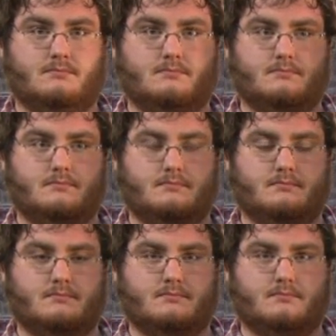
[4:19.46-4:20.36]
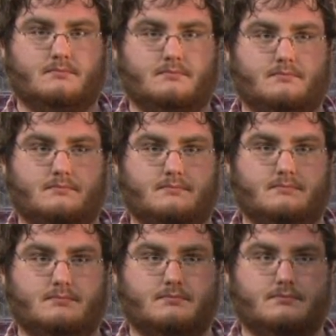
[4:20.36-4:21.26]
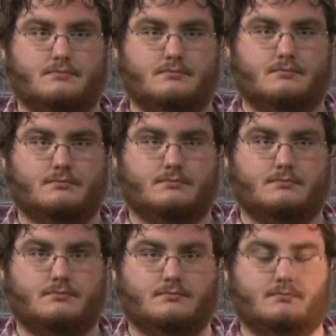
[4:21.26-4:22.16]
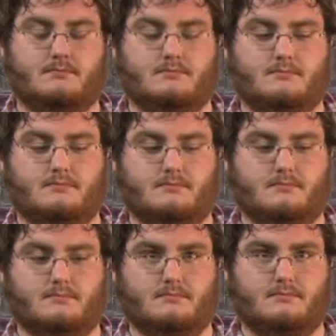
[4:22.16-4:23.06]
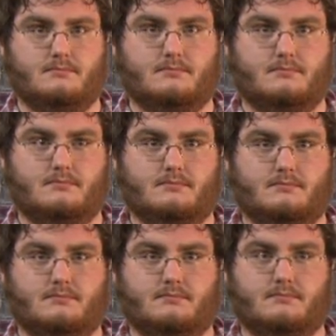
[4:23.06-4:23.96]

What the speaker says: This person isn't speaking.